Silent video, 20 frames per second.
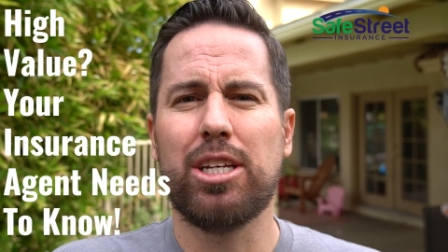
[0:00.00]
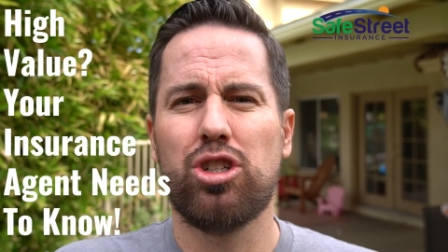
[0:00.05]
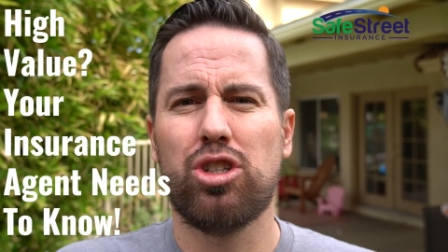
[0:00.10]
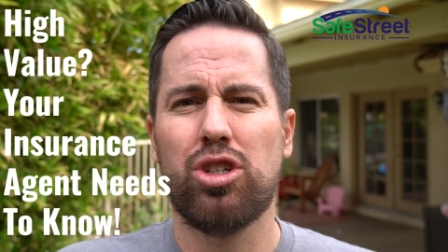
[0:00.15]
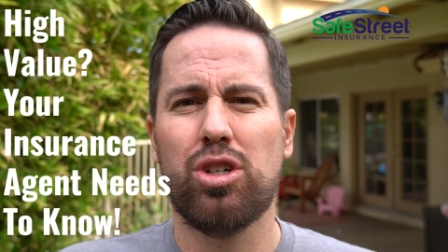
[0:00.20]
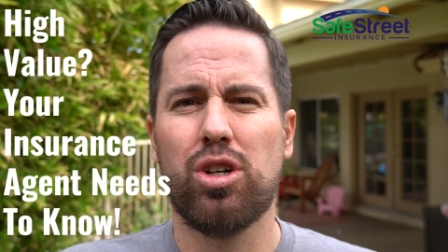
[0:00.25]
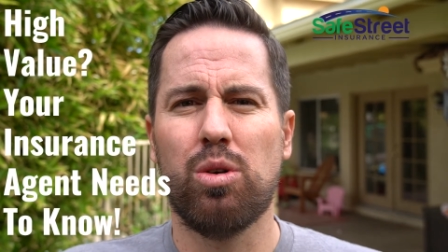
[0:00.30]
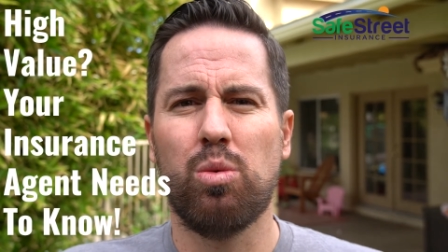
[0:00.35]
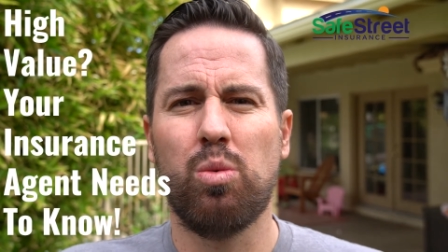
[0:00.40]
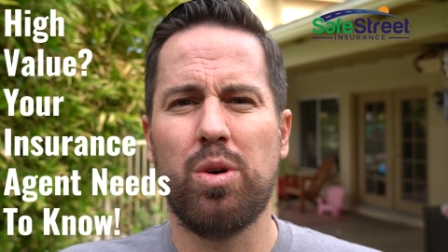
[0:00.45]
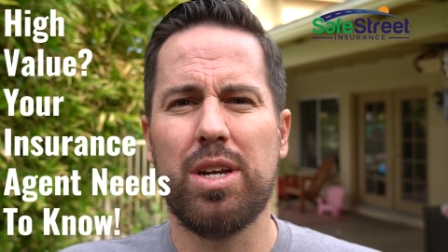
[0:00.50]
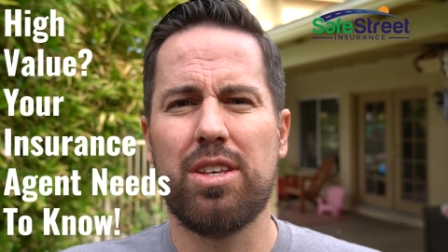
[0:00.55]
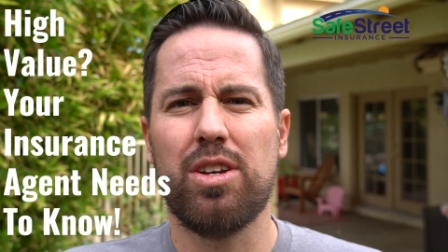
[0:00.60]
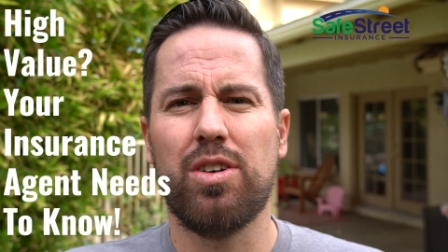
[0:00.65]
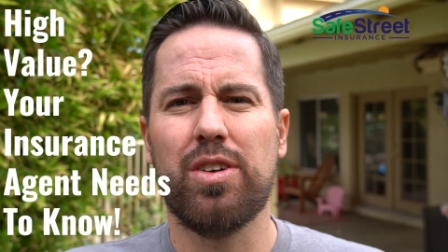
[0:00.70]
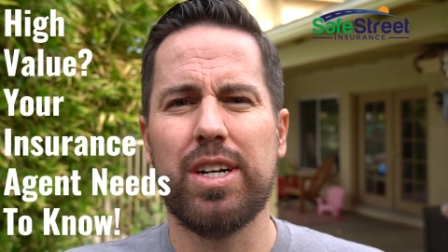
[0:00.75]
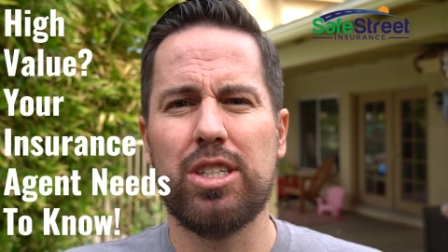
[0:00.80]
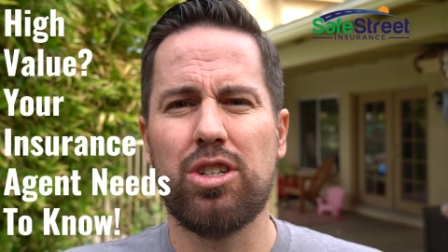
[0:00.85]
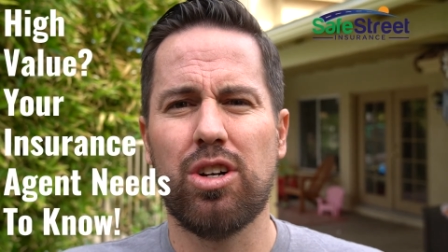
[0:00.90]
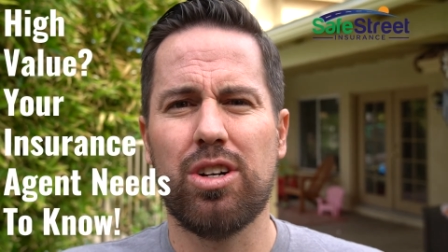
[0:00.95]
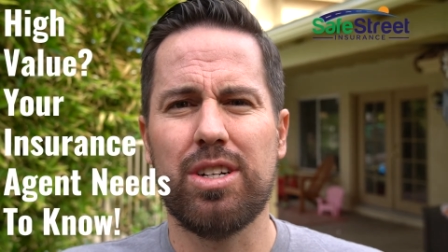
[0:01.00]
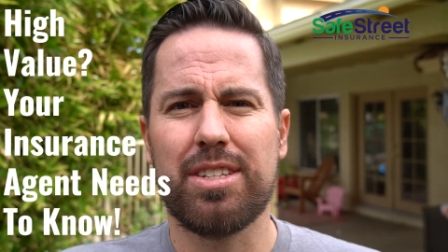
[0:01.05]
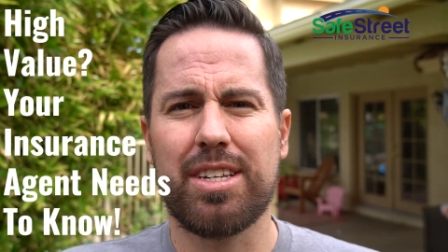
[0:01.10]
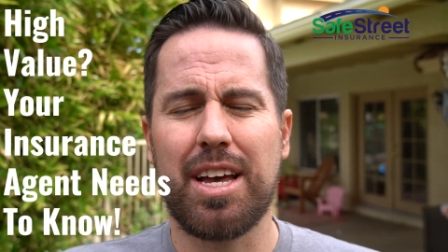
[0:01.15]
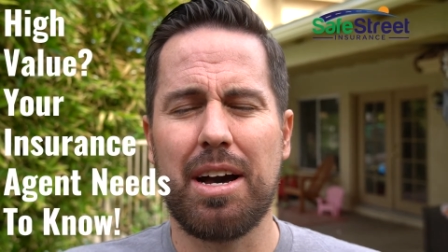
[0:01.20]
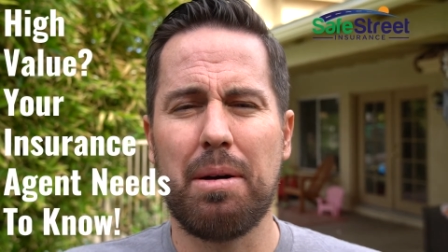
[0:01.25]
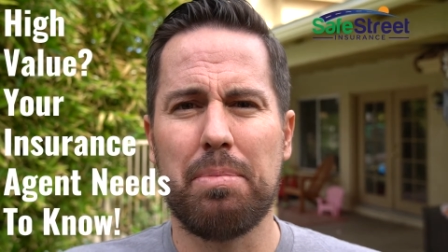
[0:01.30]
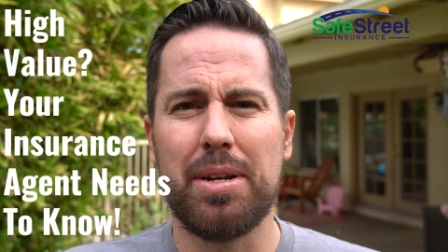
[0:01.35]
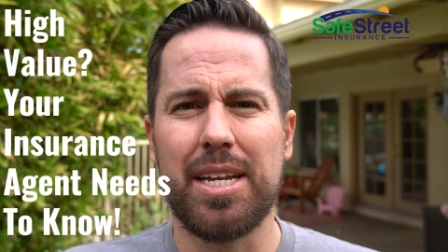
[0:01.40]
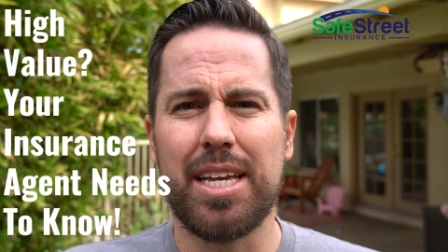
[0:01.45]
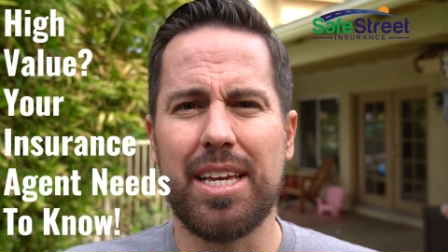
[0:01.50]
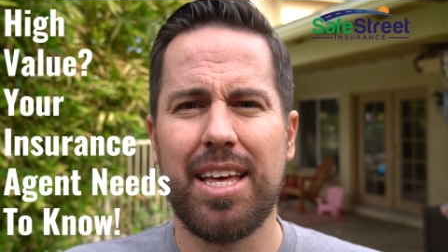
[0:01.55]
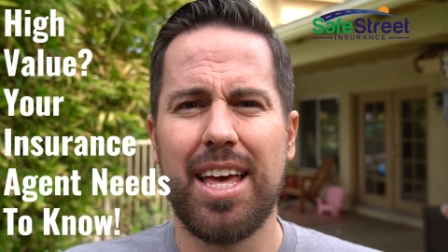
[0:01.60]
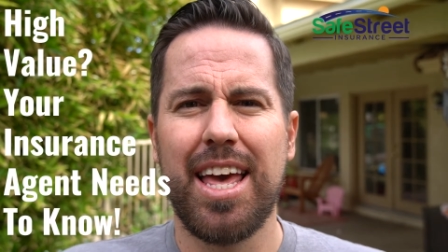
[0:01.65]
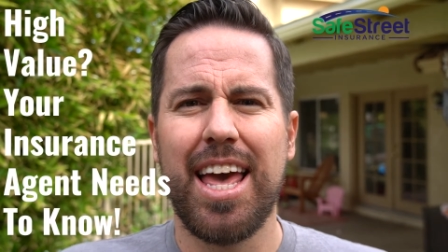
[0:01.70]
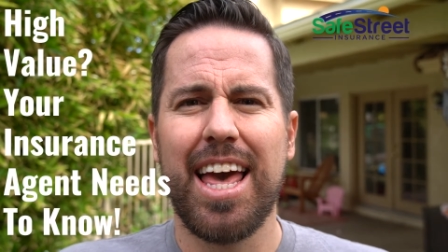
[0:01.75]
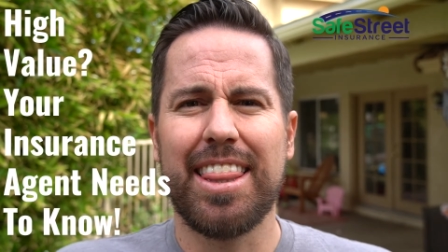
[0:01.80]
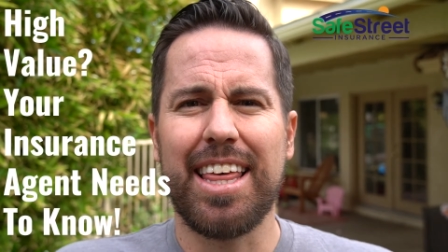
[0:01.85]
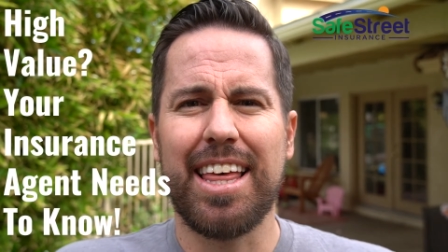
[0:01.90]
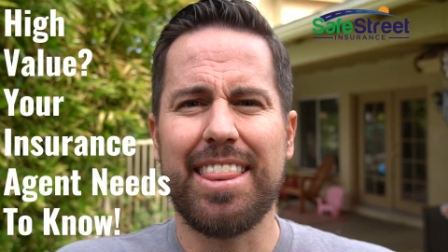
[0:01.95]
sure with your insurance company
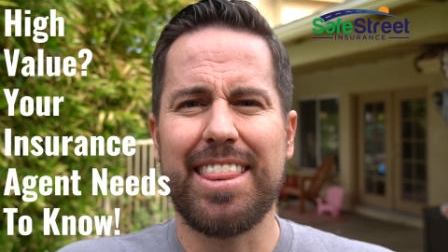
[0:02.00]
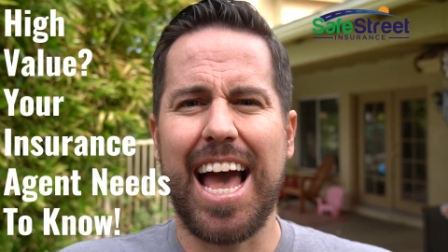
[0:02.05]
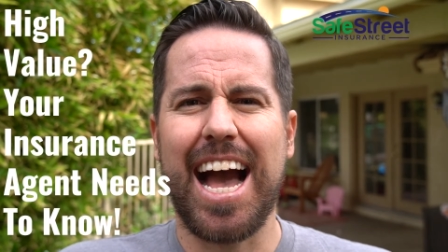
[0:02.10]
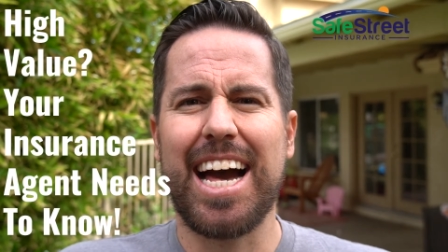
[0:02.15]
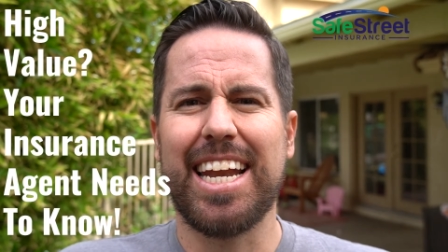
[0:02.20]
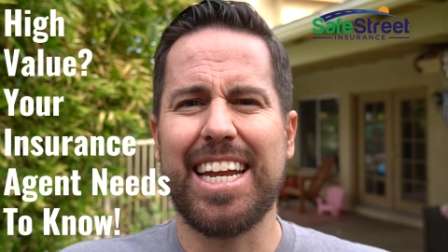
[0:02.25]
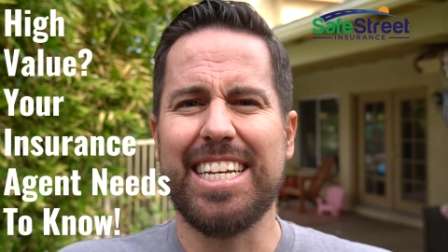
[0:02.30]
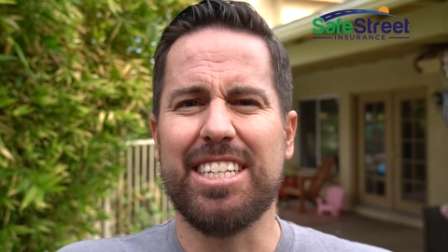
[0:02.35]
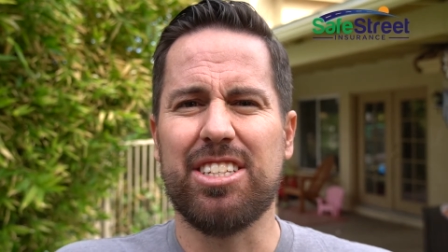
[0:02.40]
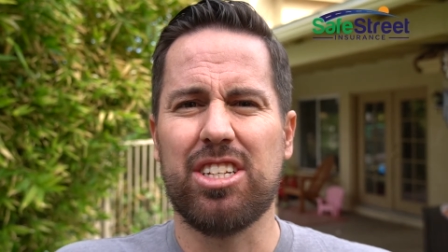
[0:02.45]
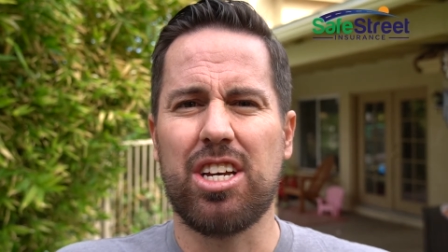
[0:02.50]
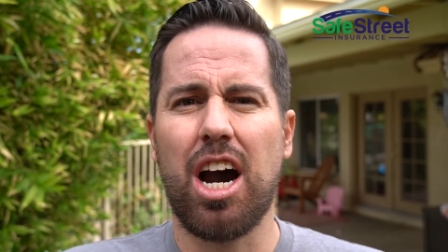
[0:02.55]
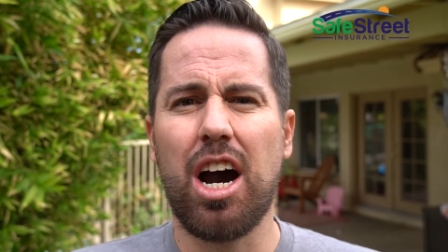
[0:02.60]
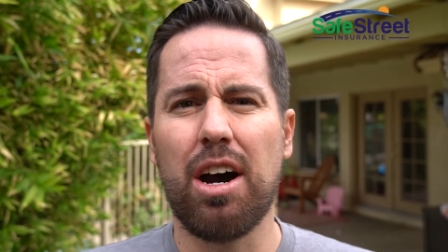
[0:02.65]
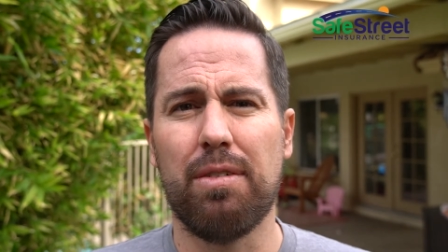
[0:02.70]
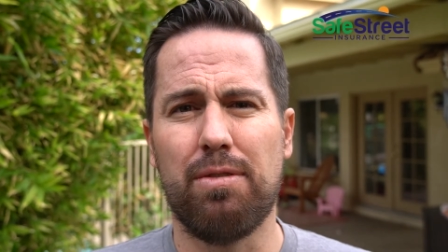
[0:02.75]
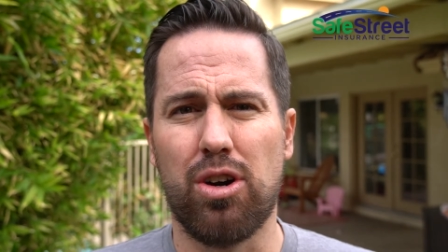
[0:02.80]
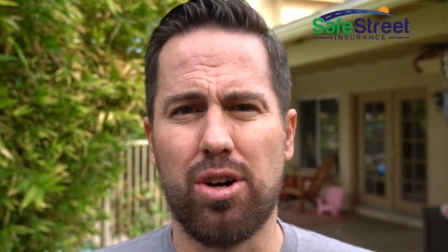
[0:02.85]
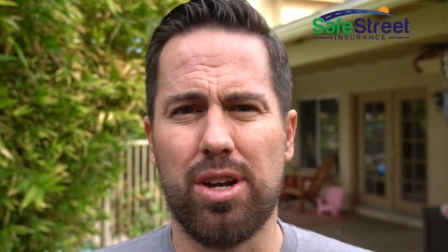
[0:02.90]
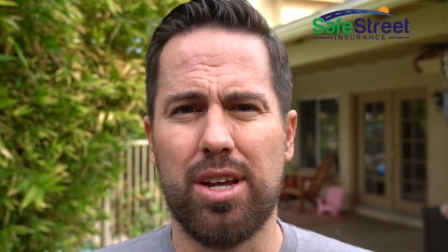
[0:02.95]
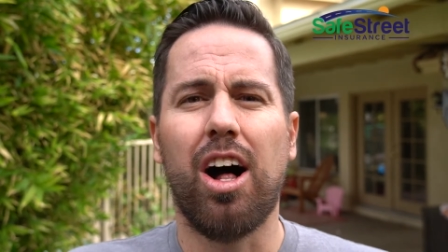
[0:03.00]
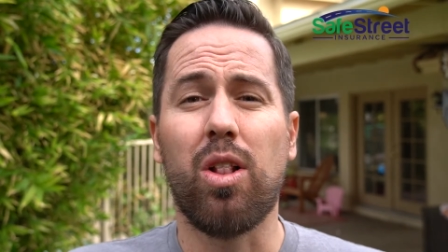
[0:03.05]
that that is covered.